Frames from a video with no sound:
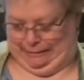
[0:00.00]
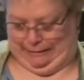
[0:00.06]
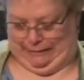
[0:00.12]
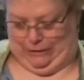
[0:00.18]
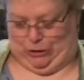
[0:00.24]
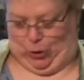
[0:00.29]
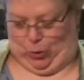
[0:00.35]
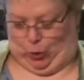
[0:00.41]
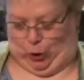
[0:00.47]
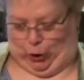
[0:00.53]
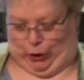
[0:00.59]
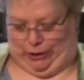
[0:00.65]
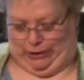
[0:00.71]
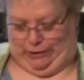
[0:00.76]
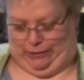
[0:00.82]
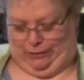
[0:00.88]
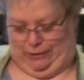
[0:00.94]
So good.
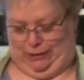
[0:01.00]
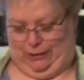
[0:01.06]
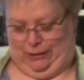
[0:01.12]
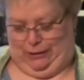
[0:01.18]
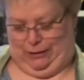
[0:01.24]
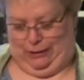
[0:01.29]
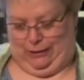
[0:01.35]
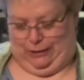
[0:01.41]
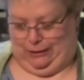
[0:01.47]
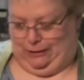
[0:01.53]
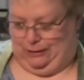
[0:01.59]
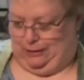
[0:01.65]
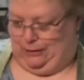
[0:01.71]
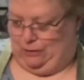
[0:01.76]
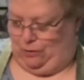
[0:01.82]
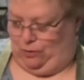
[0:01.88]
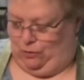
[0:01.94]

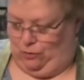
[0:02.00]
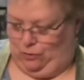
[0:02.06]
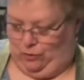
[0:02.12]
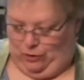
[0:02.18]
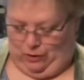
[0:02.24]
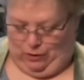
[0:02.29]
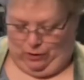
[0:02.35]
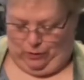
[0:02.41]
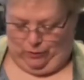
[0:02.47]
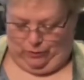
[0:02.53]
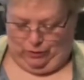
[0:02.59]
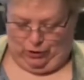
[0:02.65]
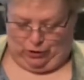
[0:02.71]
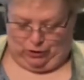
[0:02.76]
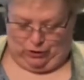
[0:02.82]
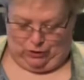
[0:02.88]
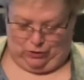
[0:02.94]
So I'm
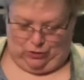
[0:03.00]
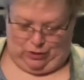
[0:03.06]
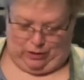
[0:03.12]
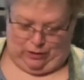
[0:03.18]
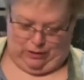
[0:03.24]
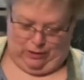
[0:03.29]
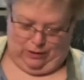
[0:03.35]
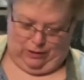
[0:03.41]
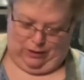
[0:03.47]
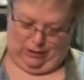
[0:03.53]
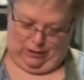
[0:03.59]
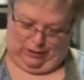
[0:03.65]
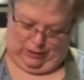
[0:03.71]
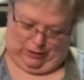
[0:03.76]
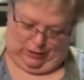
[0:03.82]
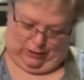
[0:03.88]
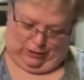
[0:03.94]
just going to
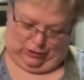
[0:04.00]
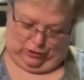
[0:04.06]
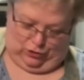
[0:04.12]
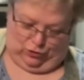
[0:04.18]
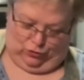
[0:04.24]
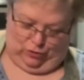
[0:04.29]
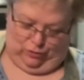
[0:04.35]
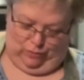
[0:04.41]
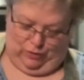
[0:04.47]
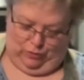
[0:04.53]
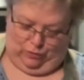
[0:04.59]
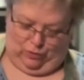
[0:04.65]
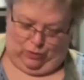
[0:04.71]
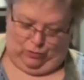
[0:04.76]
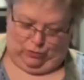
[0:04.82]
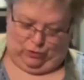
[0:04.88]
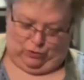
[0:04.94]
distribute
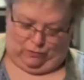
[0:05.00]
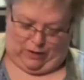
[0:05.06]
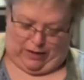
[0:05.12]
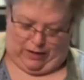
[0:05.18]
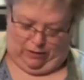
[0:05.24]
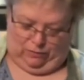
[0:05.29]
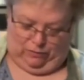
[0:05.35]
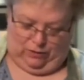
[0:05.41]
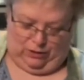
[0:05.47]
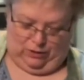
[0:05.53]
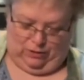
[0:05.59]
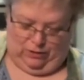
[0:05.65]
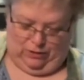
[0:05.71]
those around.